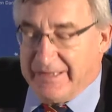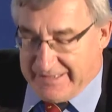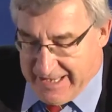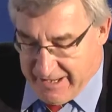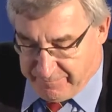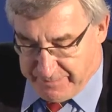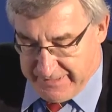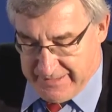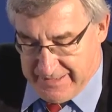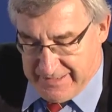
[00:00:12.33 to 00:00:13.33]
There have
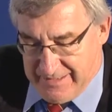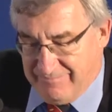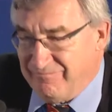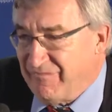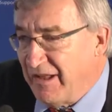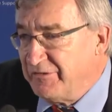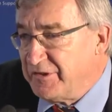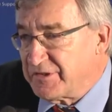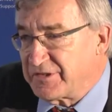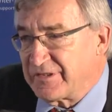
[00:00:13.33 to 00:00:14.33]
been
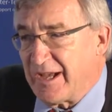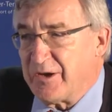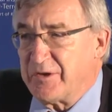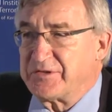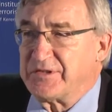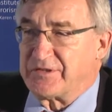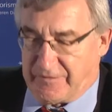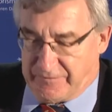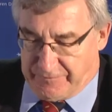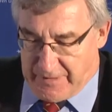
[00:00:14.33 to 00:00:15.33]
hundreds, thousands
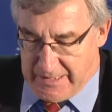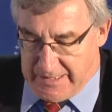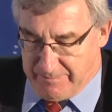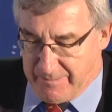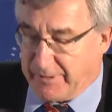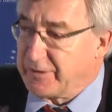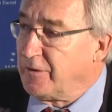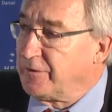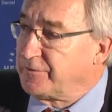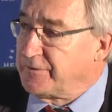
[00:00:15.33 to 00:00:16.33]
of uh, public
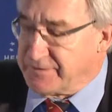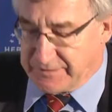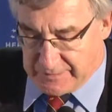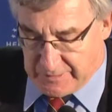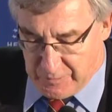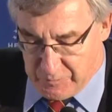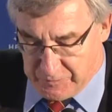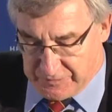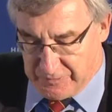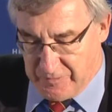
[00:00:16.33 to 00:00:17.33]
conferences and
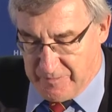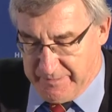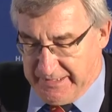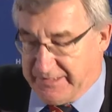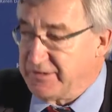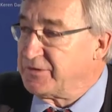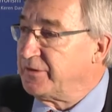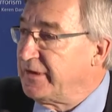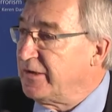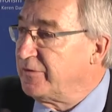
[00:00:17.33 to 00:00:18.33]
closed-door meetings on
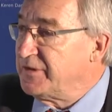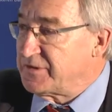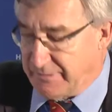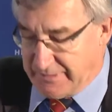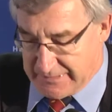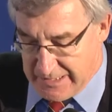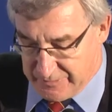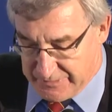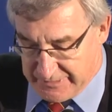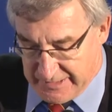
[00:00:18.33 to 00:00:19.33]
terrorism and
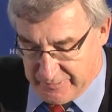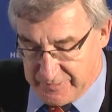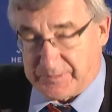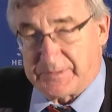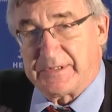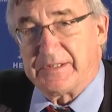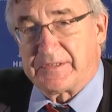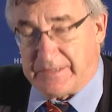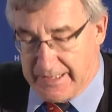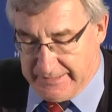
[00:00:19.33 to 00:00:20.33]
counterterrorism since
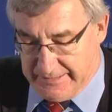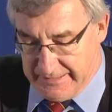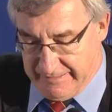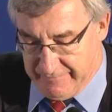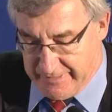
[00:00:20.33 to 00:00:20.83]
nine eleven.